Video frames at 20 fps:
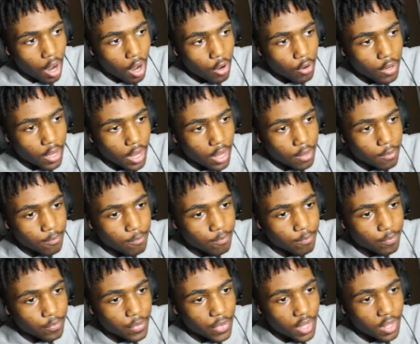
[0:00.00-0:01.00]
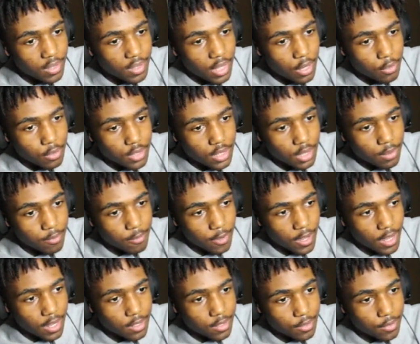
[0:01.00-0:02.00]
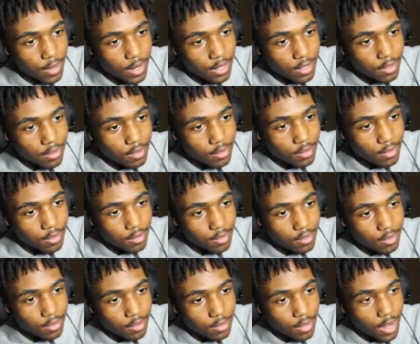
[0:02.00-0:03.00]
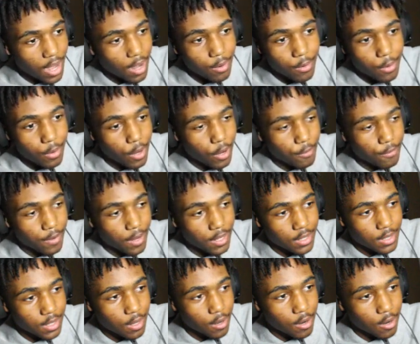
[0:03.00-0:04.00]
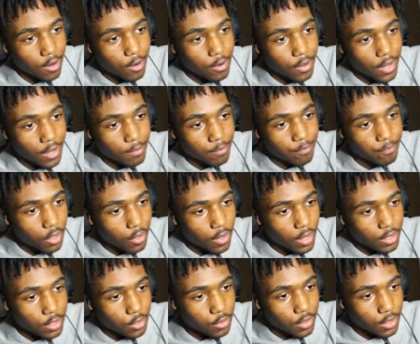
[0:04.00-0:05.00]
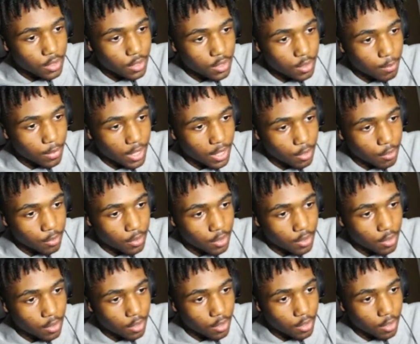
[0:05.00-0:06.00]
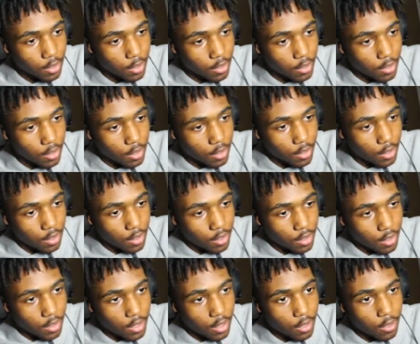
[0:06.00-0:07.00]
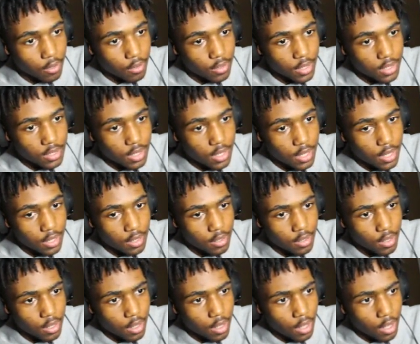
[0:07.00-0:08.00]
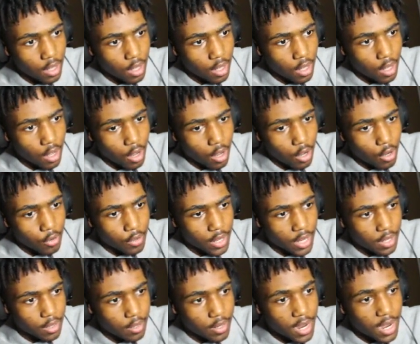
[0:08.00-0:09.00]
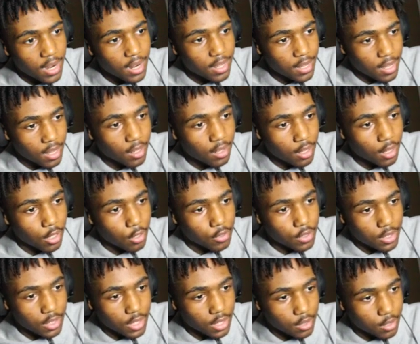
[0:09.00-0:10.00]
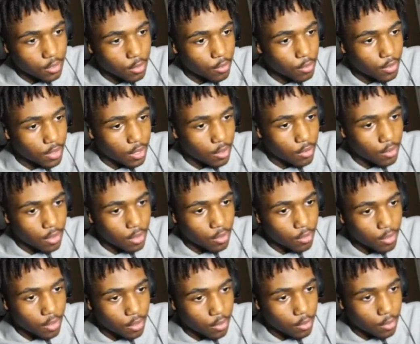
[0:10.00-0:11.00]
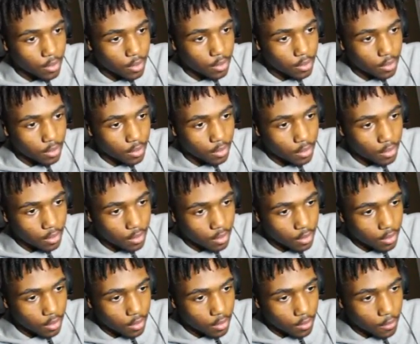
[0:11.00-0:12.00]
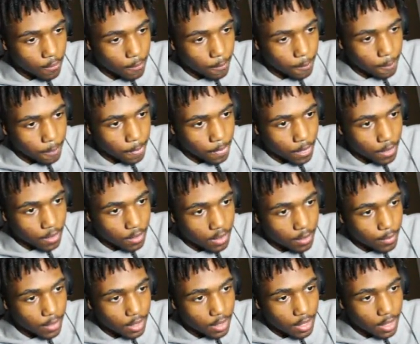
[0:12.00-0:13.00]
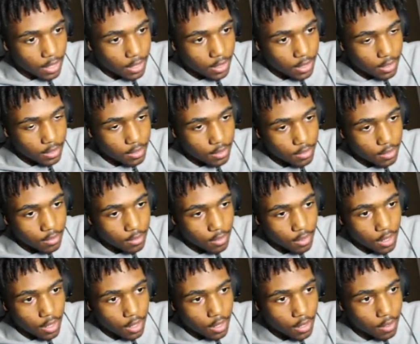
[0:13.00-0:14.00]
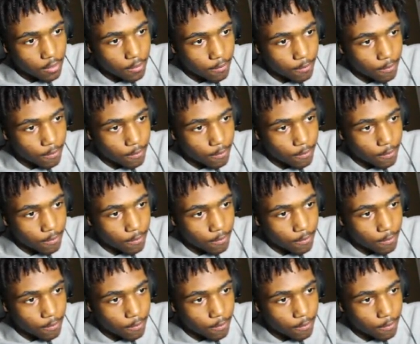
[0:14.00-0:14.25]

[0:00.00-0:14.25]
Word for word: Okay. They don't seem fast, right? I don't know how fast they are. Okay. Okay, so this is a black one. That's a key. Okay, they're kind of closing in. So hold on, hold on, hold on, hold on. Let me unlock this. Uh-huh.